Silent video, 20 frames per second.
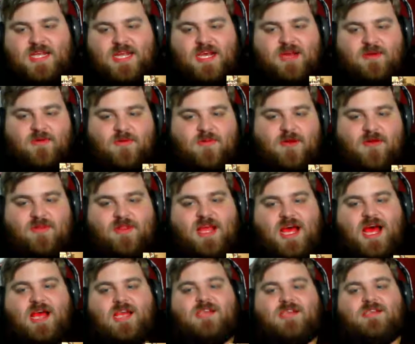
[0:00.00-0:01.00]
Tim are both
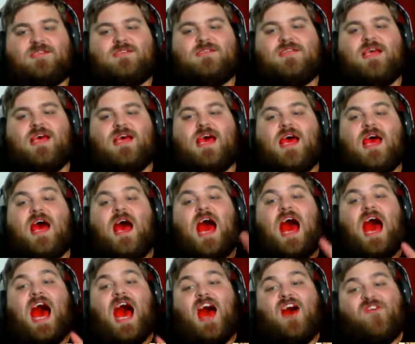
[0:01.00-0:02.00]
Titans.
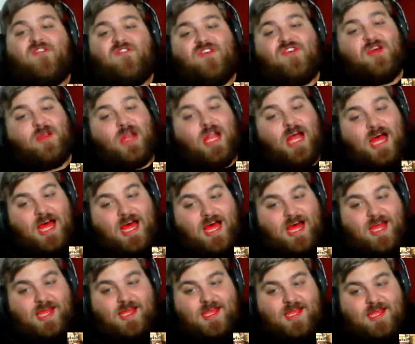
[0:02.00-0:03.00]
I feel
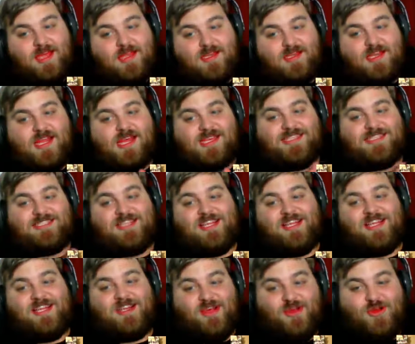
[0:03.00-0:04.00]
like Destiny
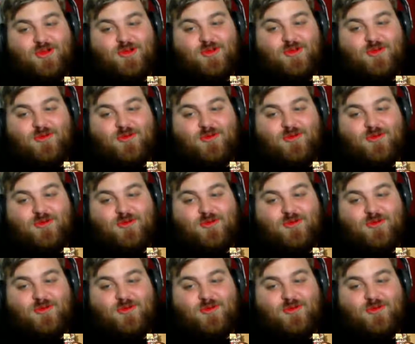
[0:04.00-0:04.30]
2